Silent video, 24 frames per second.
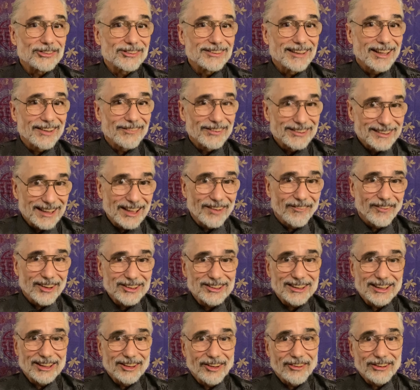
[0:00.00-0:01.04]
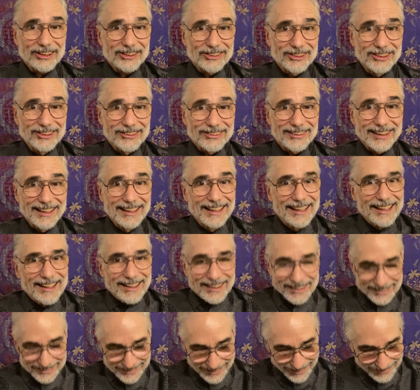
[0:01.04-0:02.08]
In other words, they don't want you to know the truth.
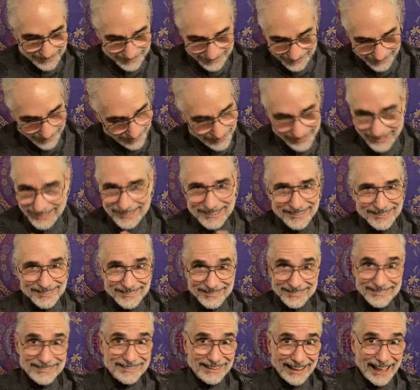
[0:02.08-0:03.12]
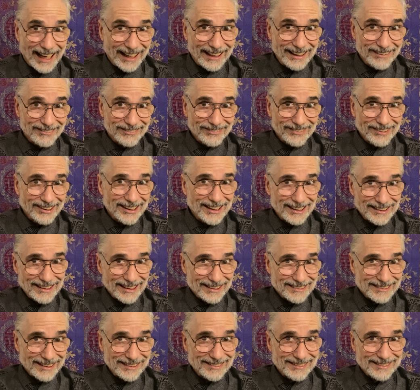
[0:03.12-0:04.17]
So, look at
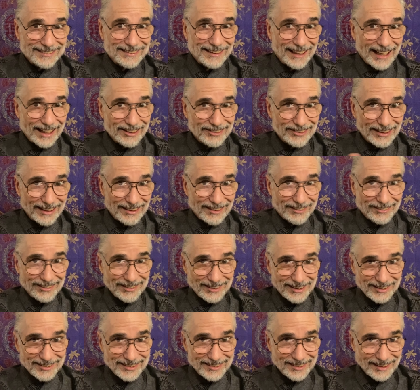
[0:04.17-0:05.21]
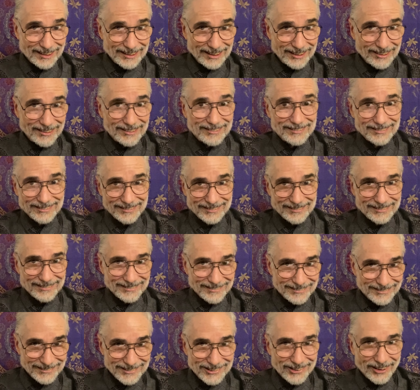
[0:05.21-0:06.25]
this. This is a little
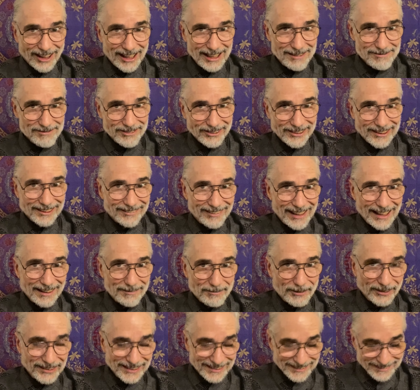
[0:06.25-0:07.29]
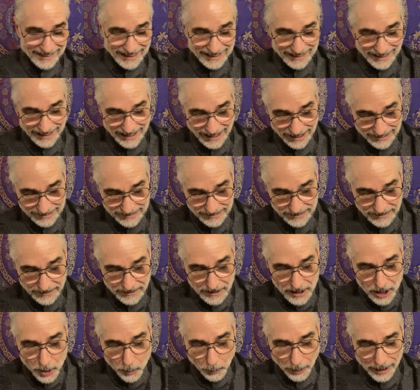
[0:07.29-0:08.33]
triumvirate of how to put this thing together.
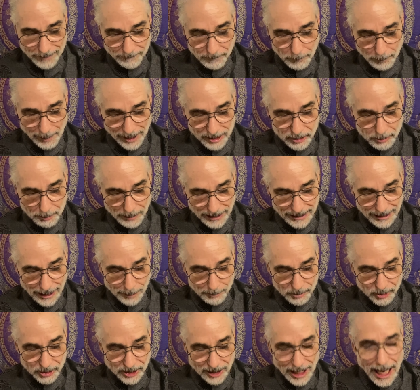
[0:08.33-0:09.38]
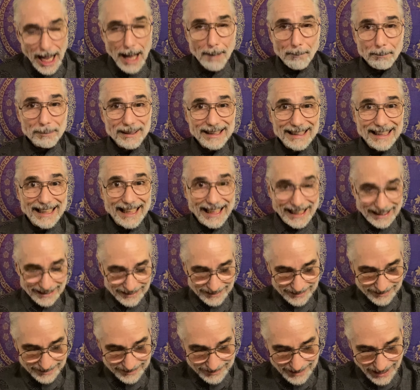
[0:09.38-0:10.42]
When information becomes complicated,
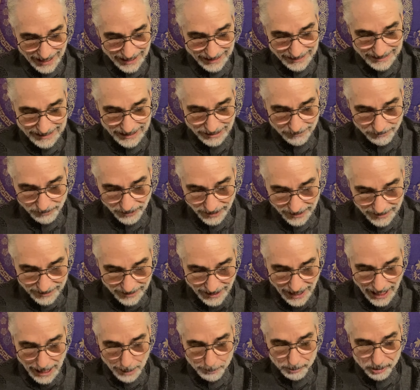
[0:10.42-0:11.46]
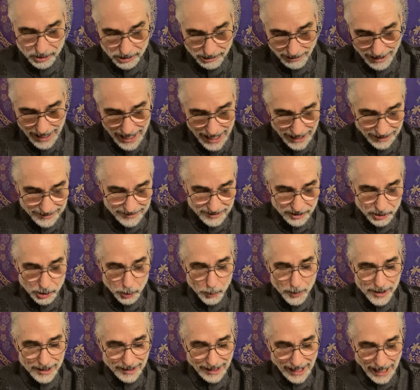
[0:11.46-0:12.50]
scientific, abstract, too
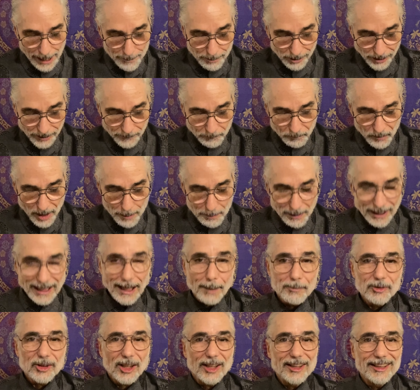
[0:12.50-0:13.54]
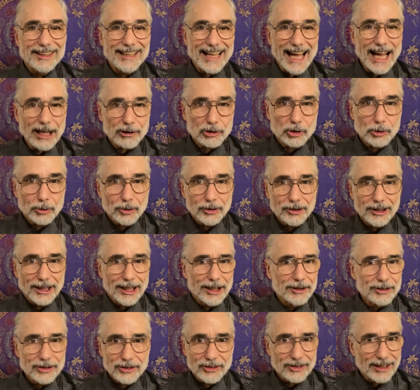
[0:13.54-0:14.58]
elaborate, it becomes unnatural to
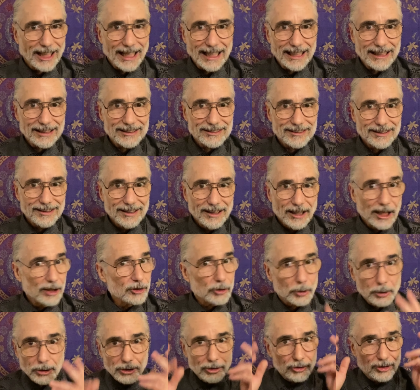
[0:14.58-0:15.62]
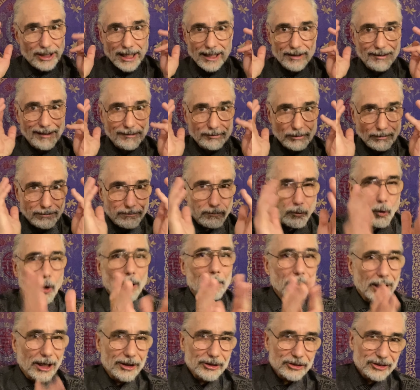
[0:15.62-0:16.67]
understand. And so you just kind of have to form
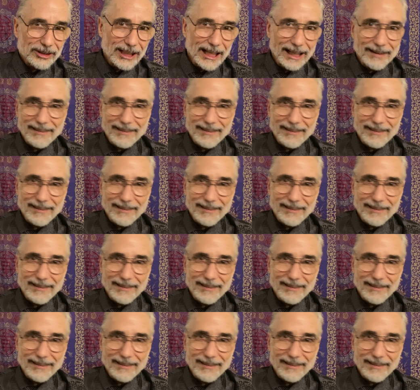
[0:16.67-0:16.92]
an understanding.